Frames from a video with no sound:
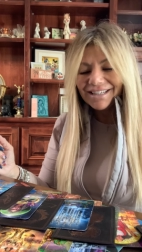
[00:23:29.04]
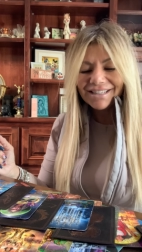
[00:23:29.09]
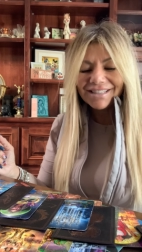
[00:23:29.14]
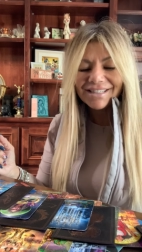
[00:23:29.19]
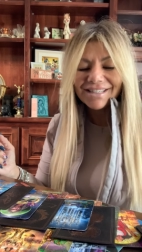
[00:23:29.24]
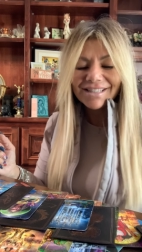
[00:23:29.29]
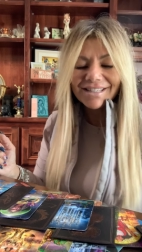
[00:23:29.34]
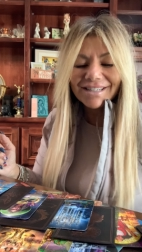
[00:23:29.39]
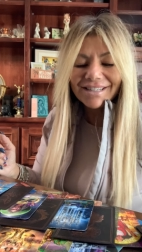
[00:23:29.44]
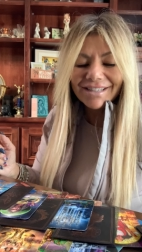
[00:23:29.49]

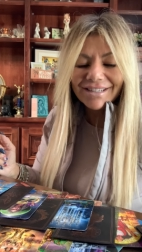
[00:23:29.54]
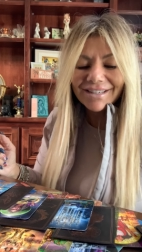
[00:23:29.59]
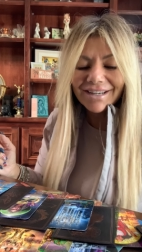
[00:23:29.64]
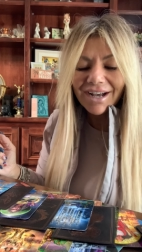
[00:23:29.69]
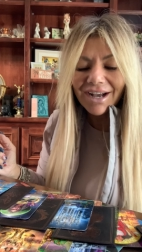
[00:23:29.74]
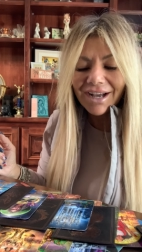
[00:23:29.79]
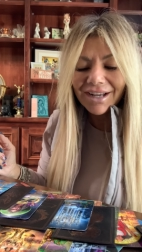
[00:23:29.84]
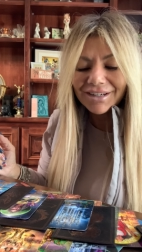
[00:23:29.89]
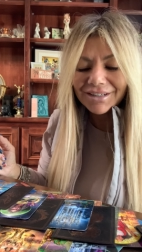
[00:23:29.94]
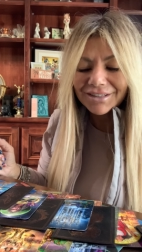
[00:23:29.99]
it's
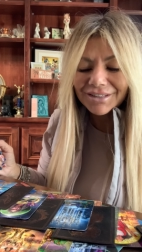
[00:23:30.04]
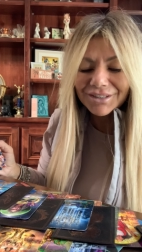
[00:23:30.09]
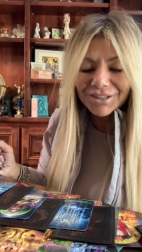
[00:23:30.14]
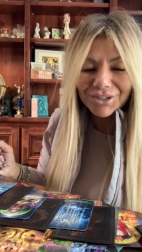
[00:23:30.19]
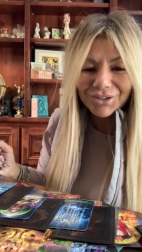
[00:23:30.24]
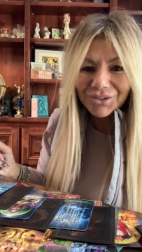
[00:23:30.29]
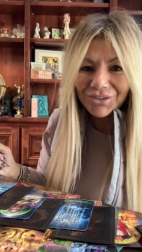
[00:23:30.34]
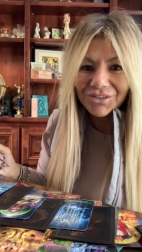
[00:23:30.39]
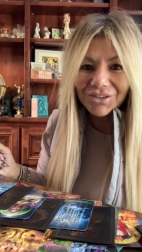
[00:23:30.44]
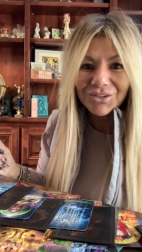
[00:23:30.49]
not a
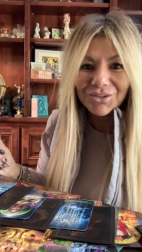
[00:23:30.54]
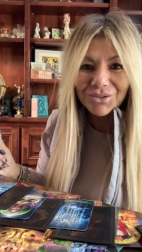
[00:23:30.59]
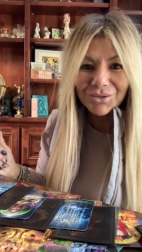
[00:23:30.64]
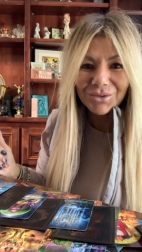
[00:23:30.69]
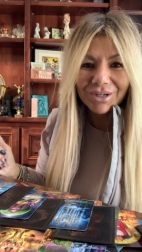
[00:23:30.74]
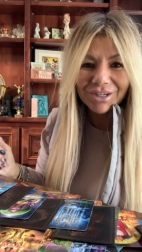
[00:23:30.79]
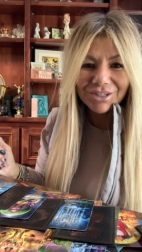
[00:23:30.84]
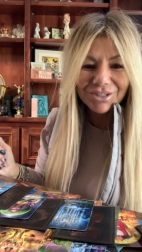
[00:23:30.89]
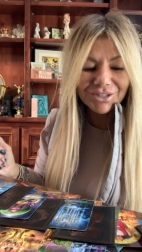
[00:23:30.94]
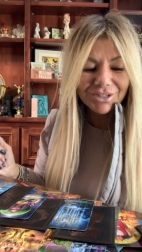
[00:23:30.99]
new
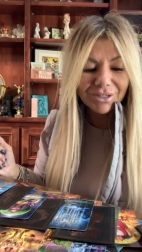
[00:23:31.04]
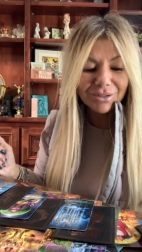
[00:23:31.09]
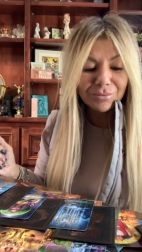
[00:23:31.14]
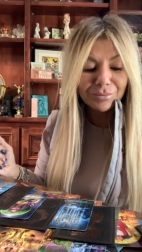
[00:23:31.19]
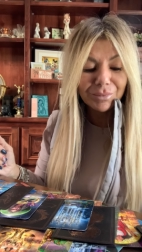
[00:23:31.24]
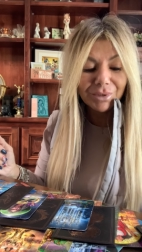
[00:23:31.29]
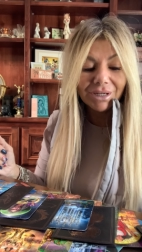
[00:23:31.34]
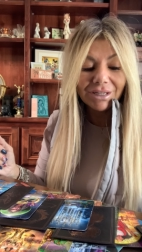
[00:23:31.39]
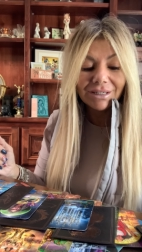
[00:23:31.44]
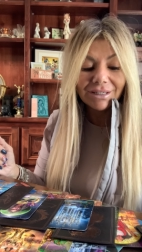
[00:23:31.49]
situation,
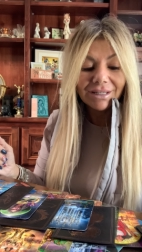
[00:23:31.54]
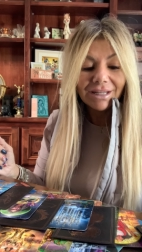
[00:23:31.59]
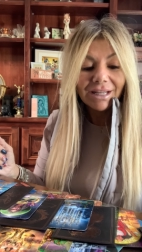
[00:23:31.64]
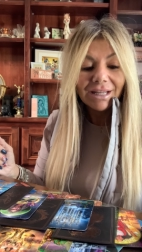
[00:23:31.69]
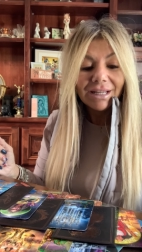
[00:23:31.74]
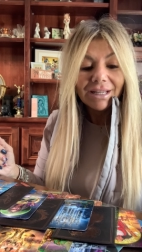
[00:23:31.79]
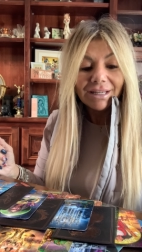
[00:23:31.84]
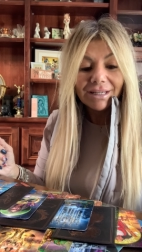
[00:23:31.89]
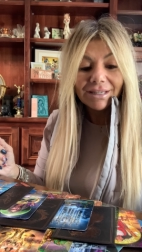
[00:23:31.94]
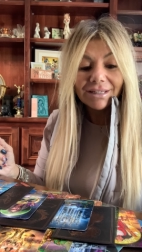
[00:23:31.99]
but
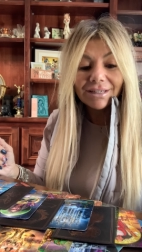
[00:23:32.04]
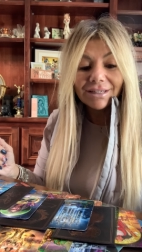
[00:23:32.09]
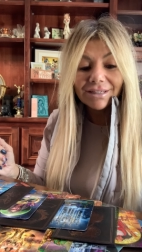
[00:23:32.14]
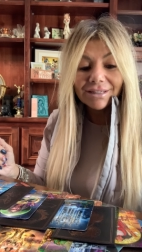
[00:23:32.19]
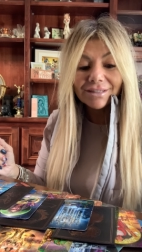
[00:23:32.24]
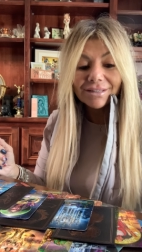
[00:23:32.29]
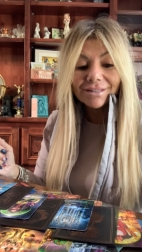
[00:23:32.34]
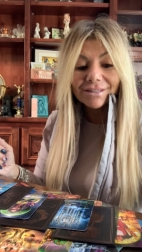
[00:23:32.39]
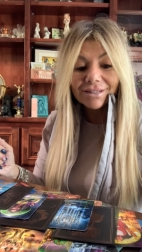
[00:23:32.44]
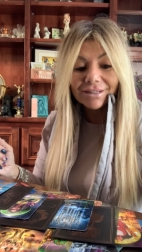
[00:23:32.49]
it
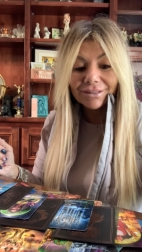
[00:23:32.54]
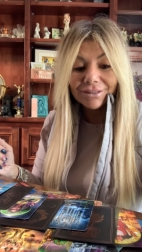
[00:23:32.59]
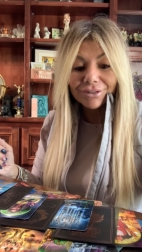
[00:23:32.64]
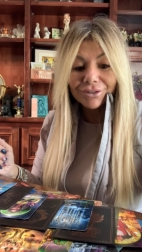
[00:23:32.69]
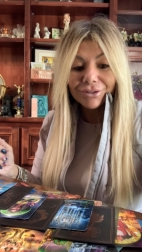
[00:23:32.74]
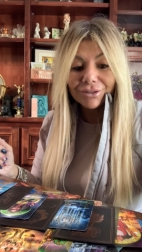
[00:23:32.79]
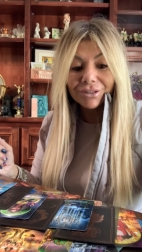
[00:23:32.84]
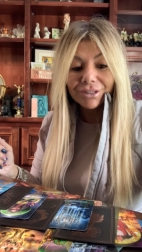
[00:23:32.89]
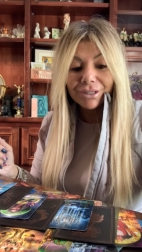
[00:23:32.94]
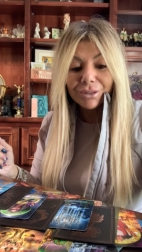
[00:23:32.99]
is
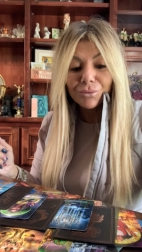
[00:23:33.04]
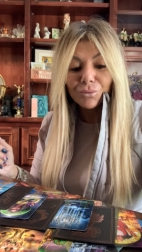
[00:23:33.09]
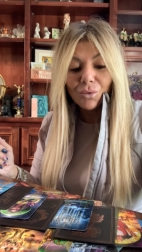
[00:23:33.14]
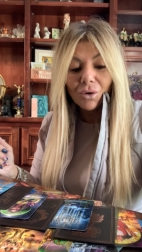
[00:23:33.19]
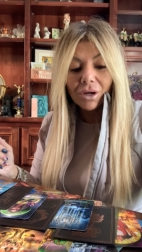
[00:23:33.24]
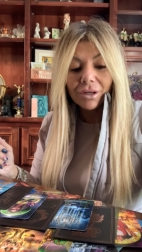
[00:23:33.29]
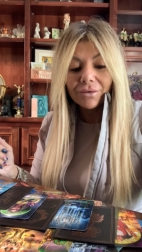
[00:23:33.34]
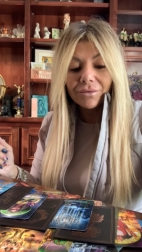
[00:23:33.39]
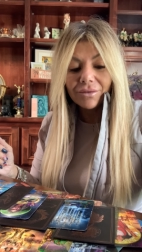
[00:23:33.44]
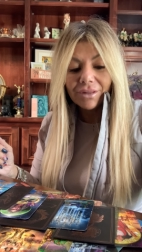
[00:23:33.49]
clearly
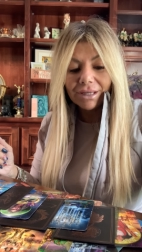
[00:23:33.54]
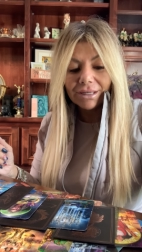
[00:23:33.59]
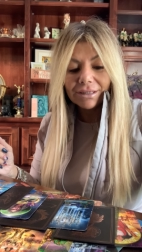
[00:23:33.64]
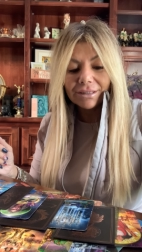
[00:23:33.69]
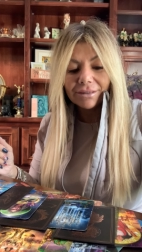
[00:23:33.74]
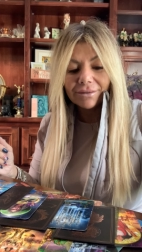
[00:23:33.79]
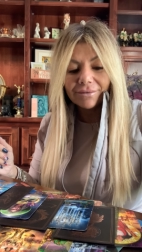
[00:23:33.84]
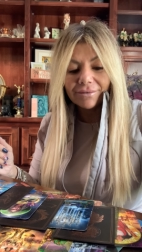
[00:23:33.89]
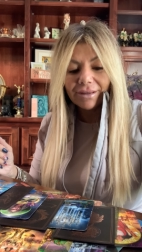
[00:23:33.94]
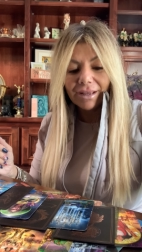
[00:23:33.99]
one that
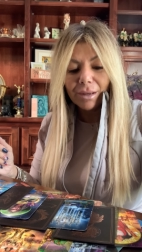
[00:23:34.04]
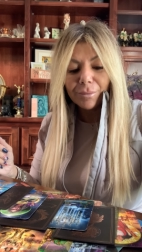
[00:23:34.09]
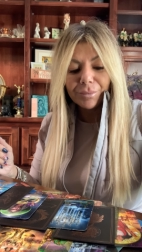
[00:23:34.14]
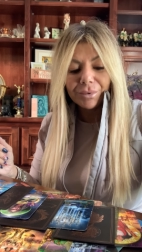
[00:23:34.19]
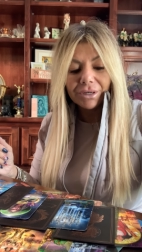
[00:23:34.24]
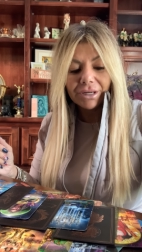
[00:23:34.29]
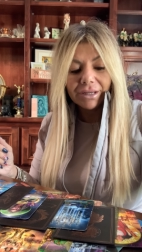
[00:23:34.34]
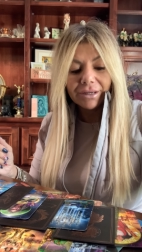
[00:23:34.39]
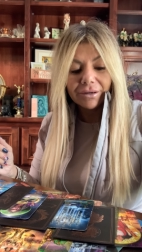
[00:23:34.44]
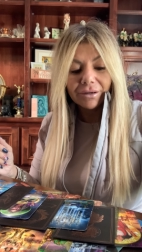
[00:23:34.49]
is
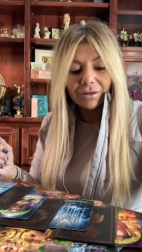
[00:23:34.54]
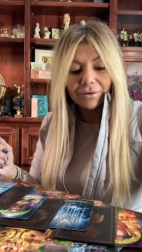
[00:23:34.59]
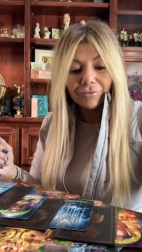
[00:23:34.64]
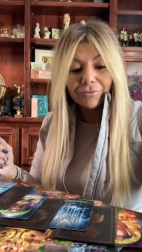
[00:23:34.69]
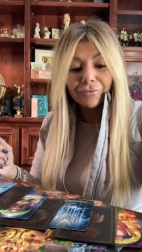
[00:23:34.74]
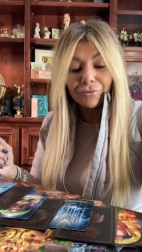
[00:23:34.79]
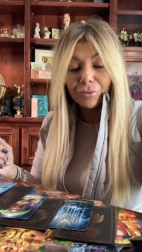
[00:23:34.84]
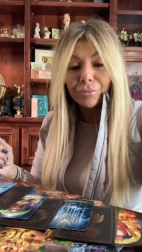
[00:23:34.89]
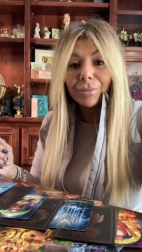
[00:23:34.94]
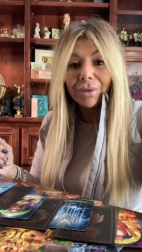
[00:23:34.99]
happening
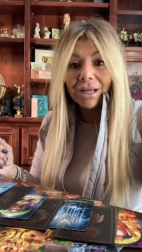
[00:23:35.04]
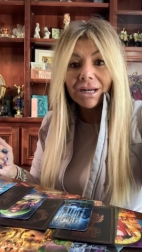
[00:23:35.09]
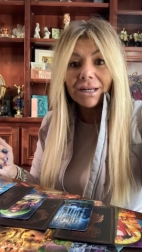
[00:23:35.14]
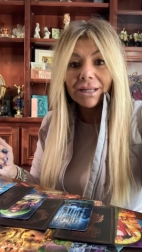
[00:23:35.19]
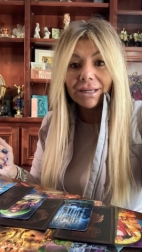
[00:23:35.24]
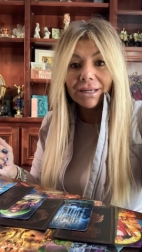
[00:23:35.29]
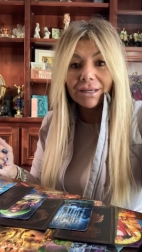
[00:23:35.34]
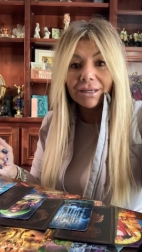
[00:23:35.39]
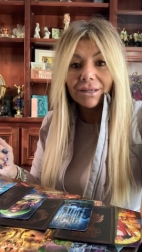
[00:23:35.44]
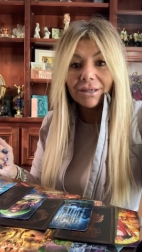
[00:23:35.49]
for
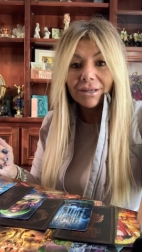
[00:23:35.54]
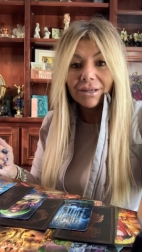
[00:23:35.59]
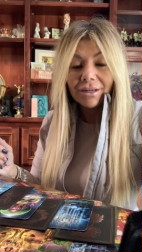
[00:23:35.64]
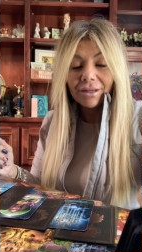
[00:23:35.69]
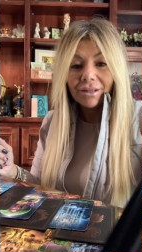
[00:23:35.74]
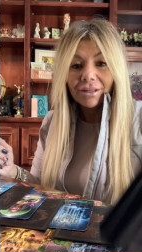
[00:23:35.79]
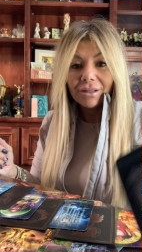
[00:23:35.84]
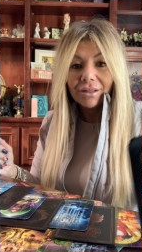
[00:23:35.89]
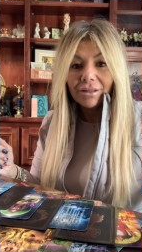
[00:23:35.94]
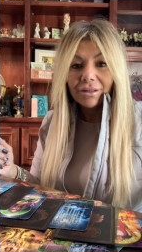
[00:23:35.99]
many.
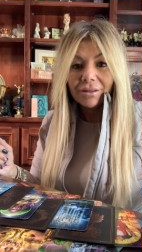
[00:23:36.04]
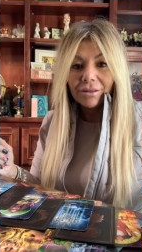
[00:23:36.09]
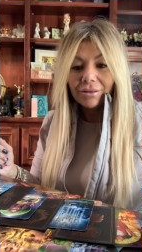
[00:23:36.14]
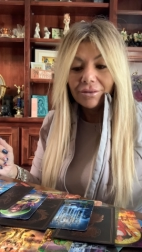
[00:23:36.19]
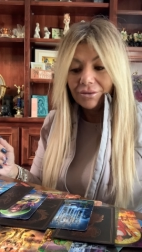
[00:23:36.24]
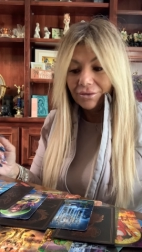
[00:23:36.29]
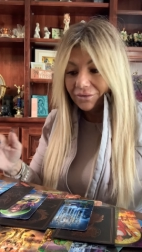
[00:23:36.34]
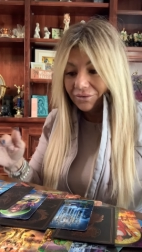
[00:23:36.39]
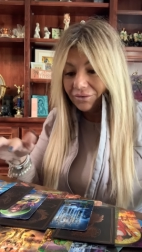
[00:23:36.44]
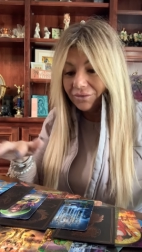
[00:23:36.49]

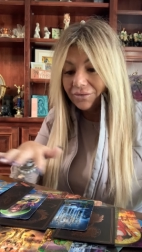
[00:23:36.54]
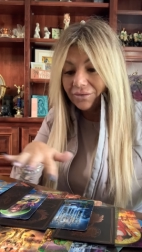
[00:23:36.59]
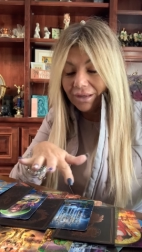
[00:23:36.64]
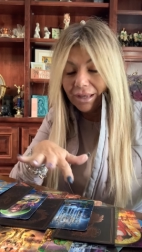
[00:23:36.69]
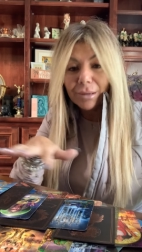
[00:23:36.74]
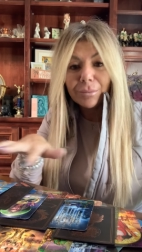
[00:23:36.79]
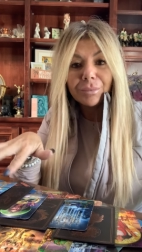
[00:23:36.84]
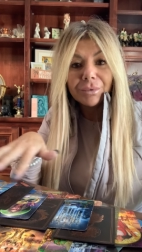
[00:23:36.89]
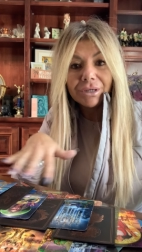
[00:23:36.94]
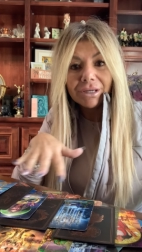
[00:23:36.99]
This is
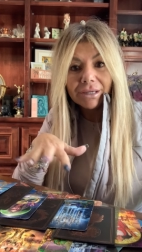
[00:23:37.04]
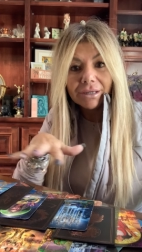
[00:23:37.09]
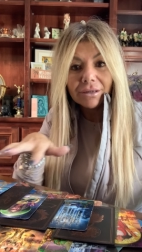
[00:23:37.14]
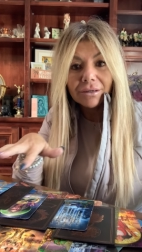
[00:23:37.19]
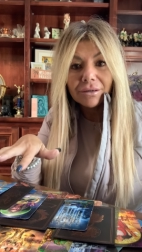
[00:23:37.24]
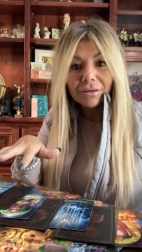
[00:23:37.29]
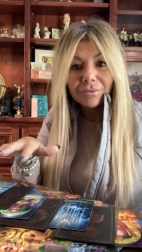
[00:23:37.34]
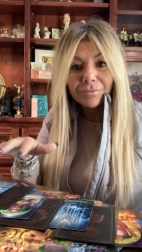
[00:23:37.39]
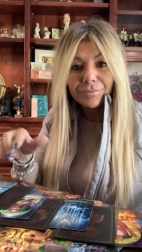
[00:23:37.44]
happening.